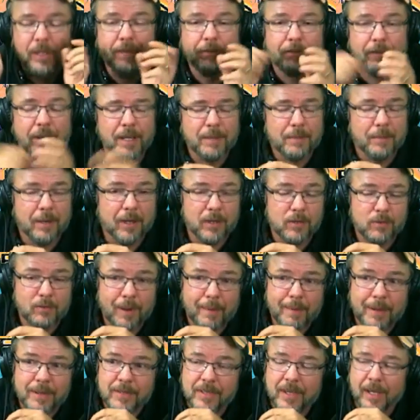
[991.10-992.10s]
funny because
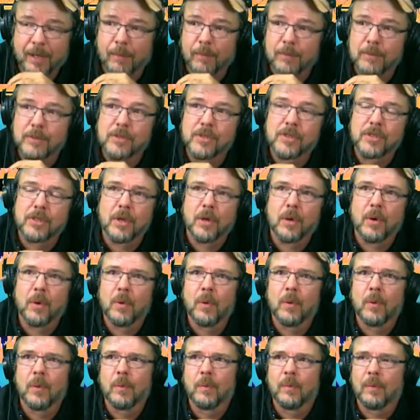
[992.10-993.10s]
Rabbi Singer was
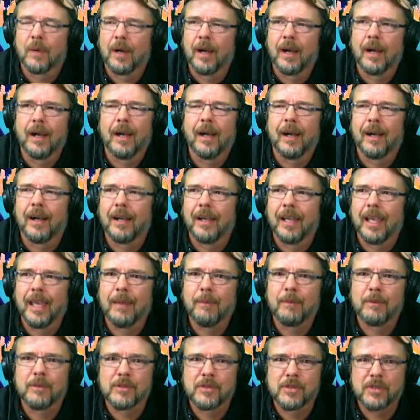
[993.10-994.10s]
so
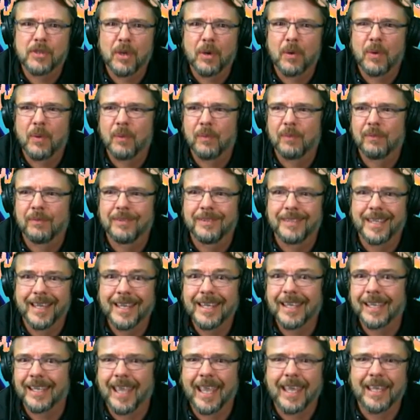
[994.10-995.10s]

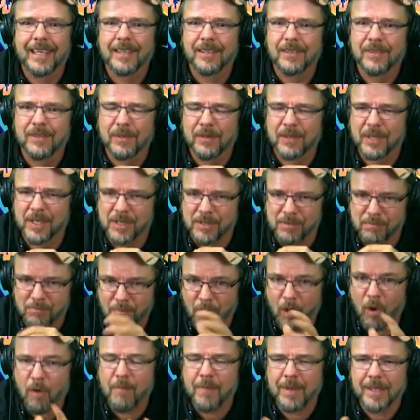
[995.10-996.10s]
dedicated to this
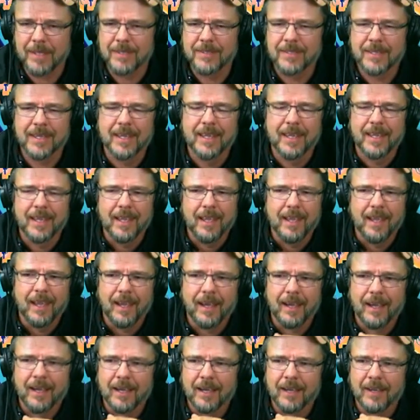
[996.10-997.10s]
moment.
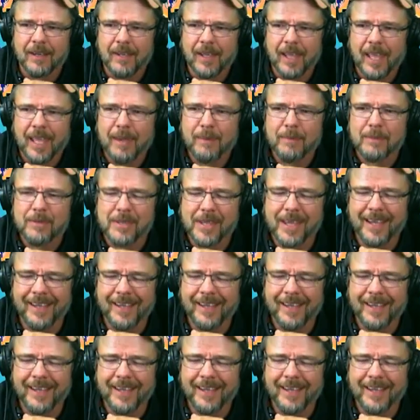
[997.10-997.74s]
He was